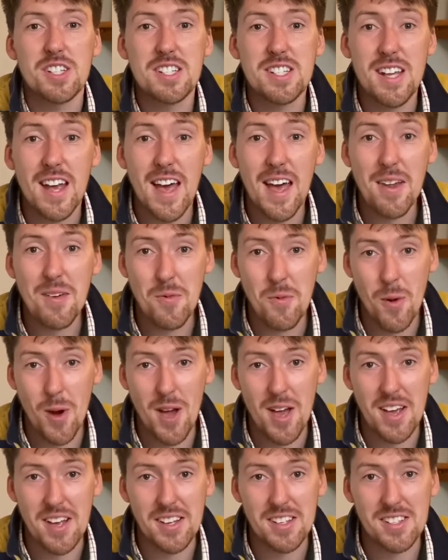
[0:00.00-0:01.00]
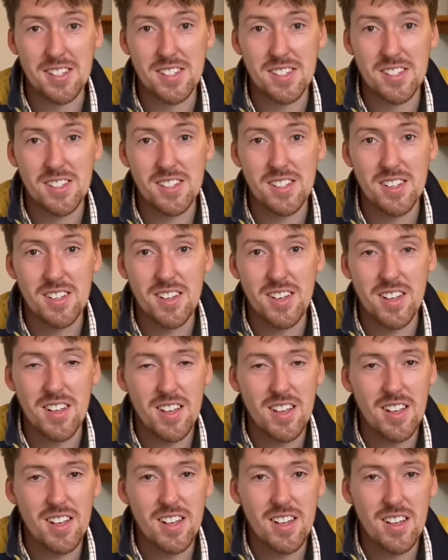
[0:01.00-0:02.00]
10 Ways
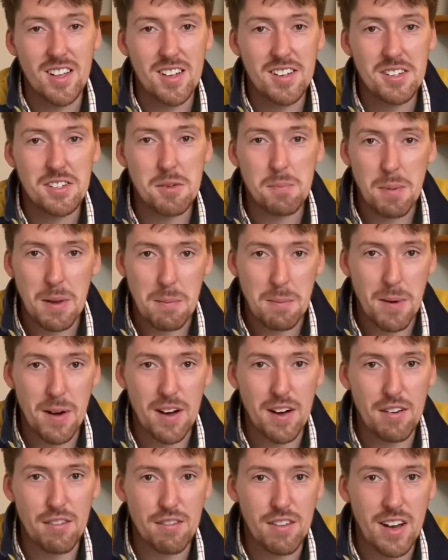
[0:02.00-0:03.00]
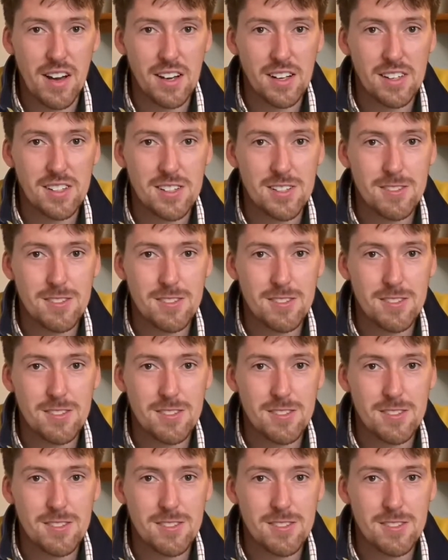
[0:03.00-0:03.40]
to be Perfect.